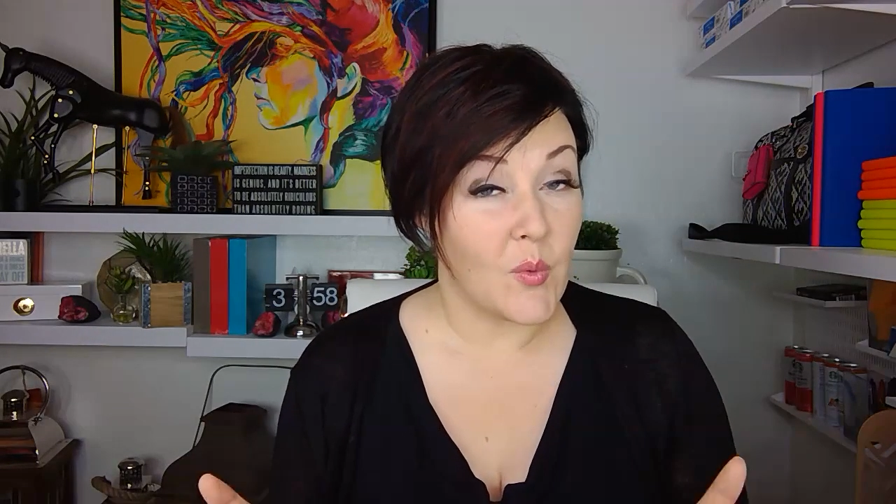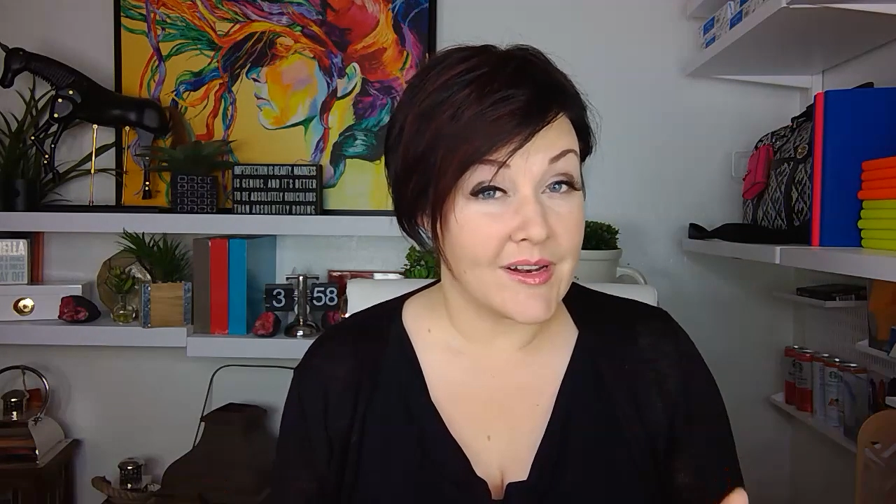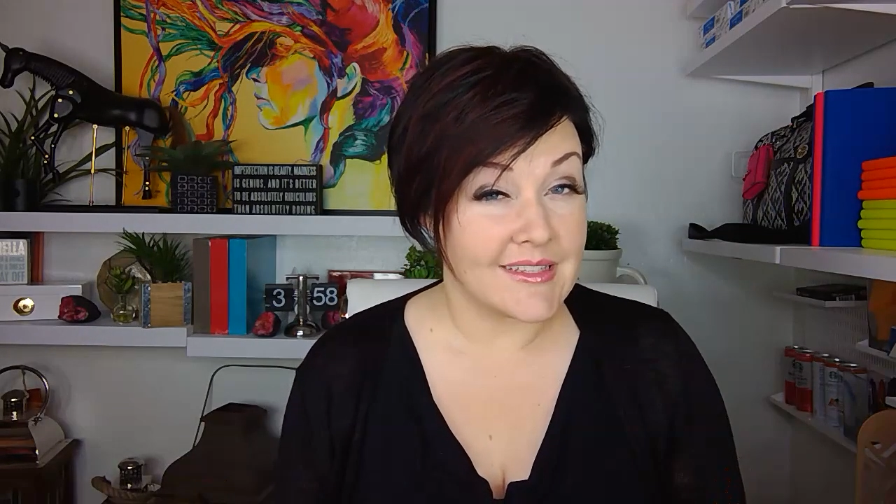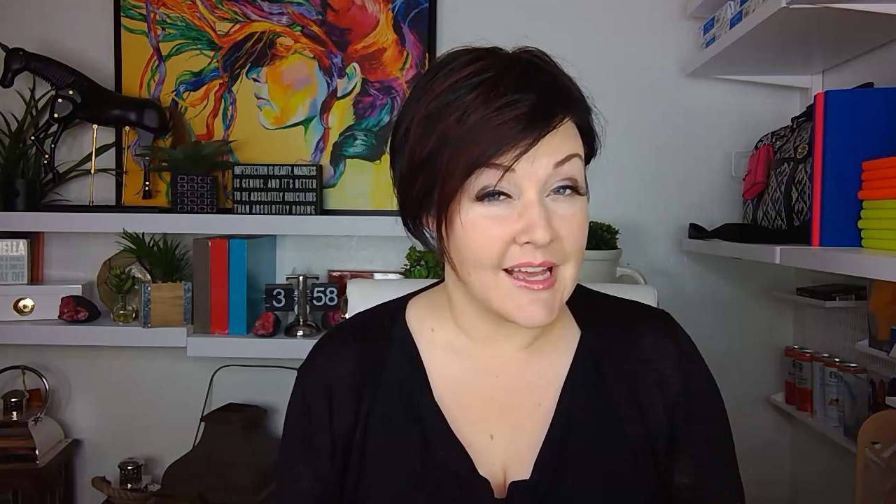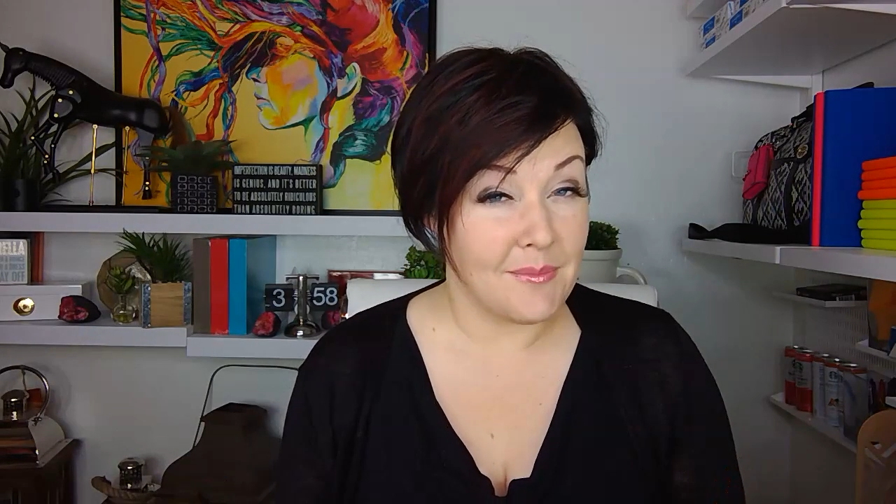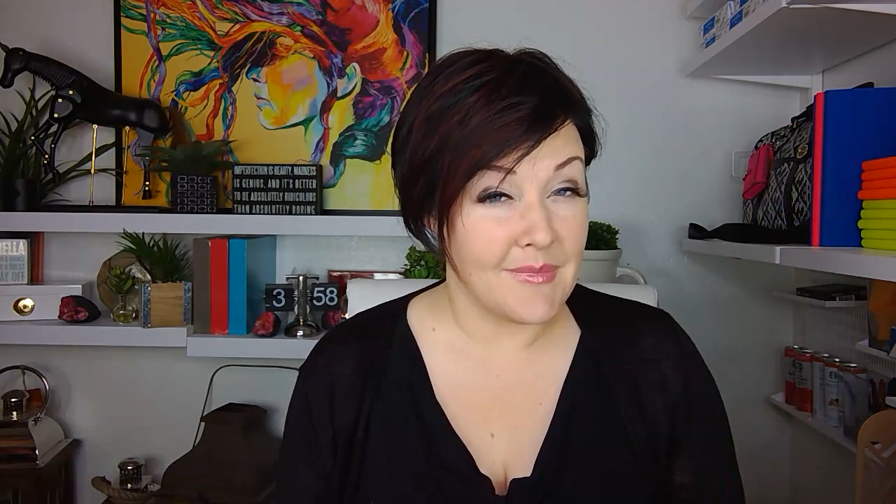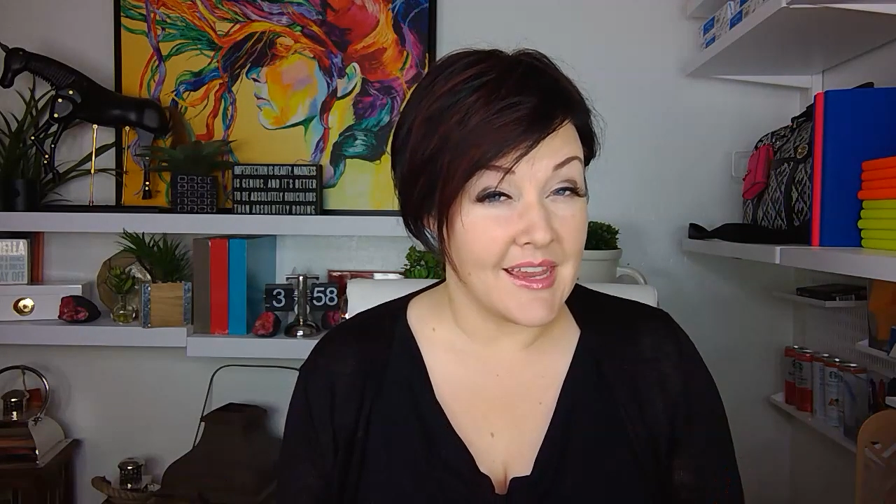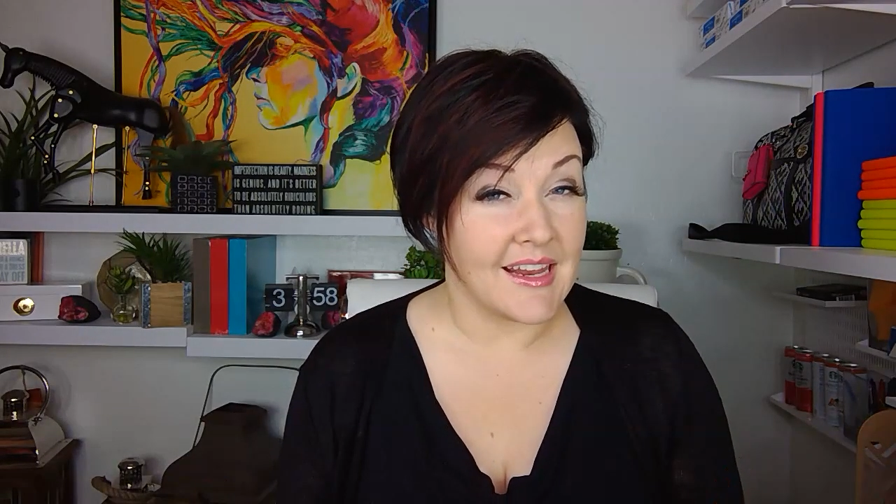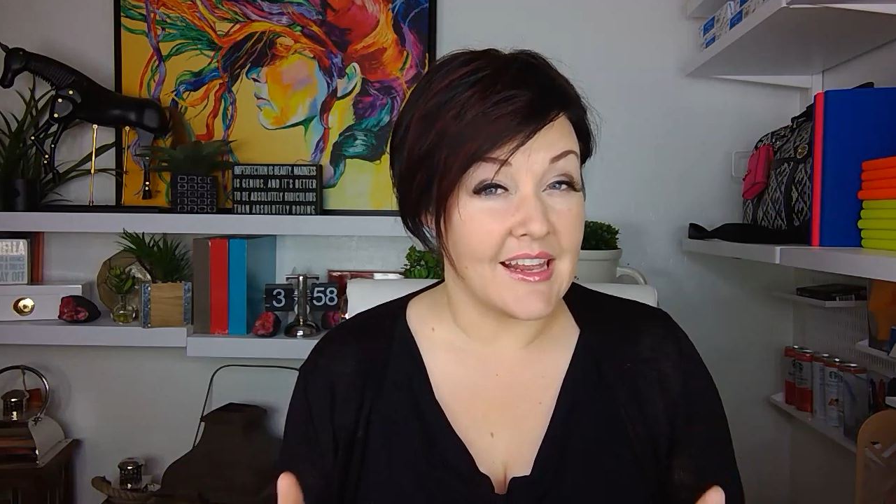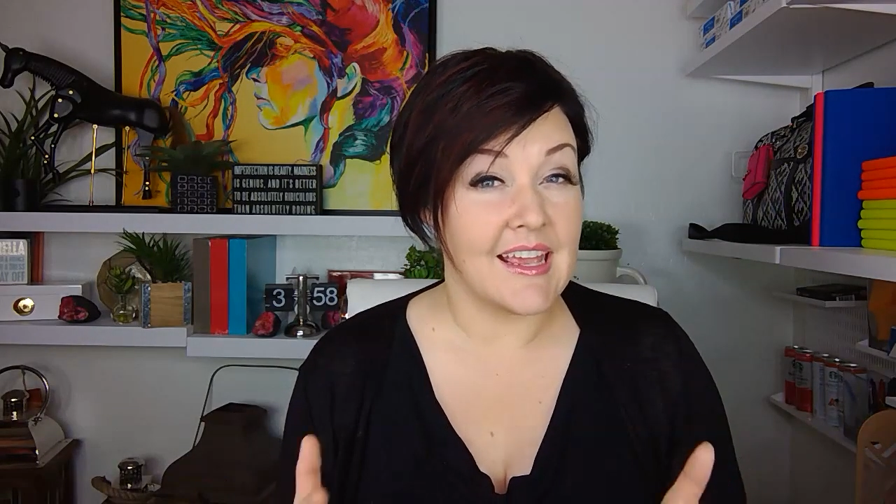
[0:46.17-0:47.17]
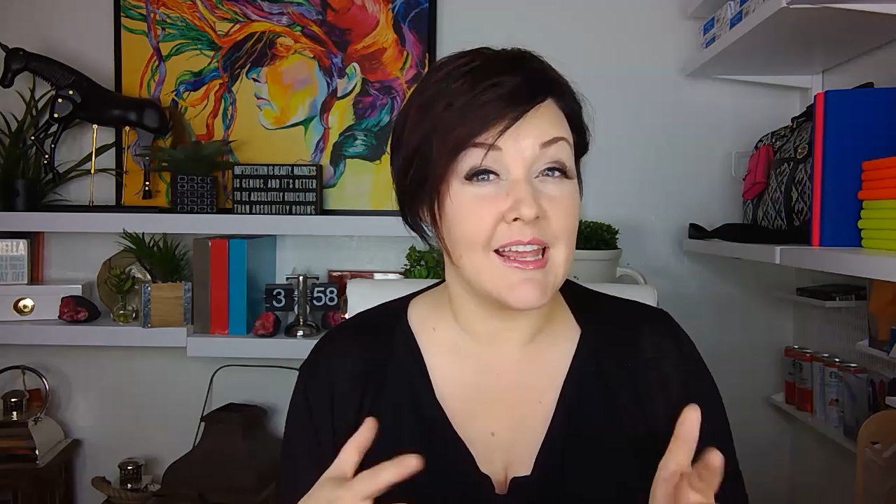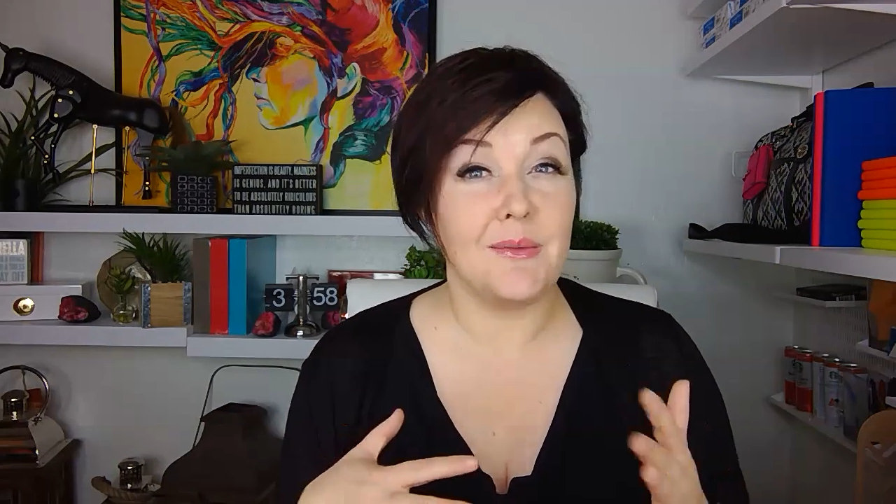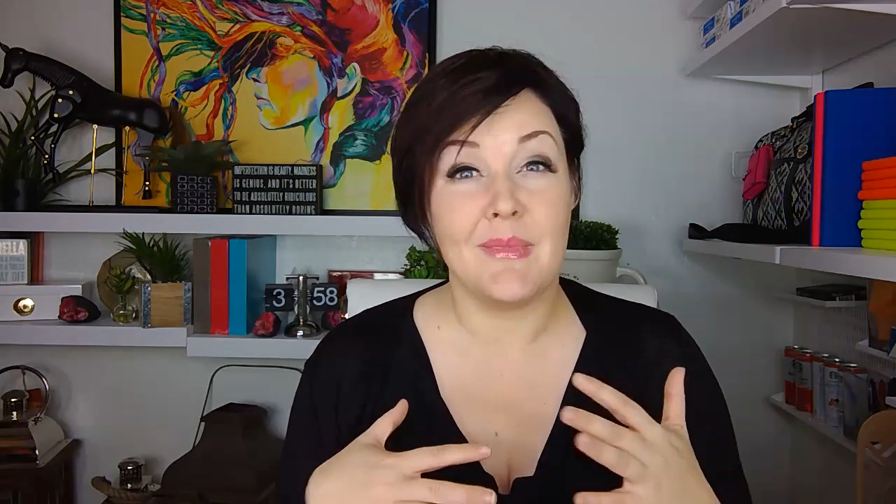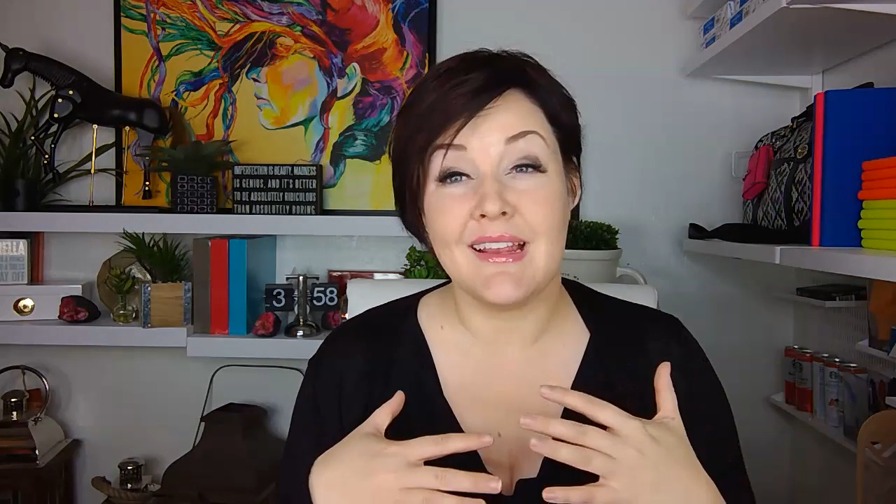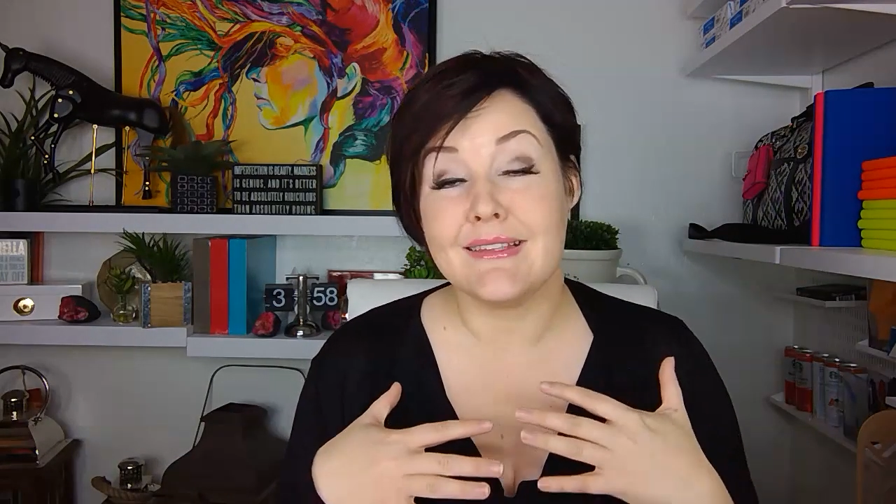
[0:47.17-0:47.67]
What does that mean?
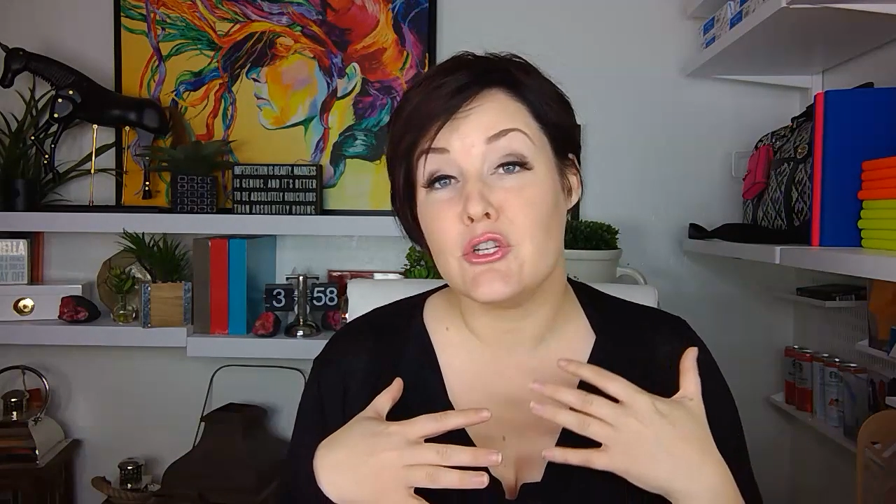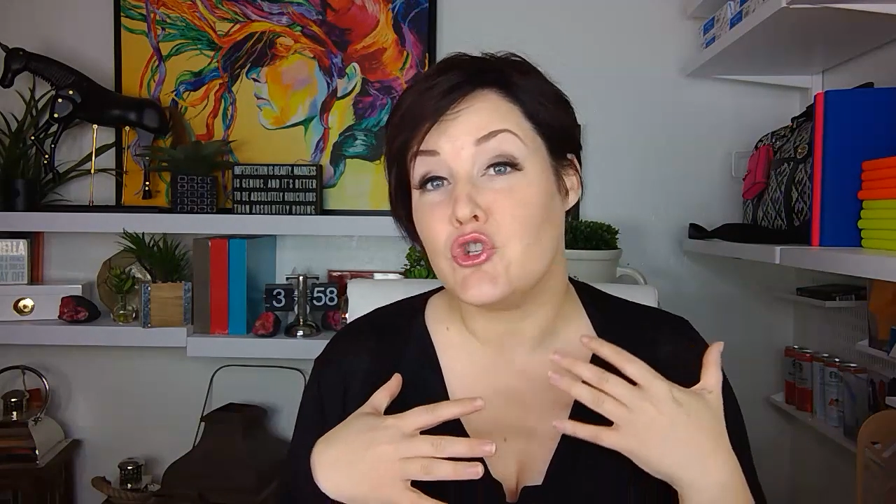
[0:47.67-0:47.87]
It means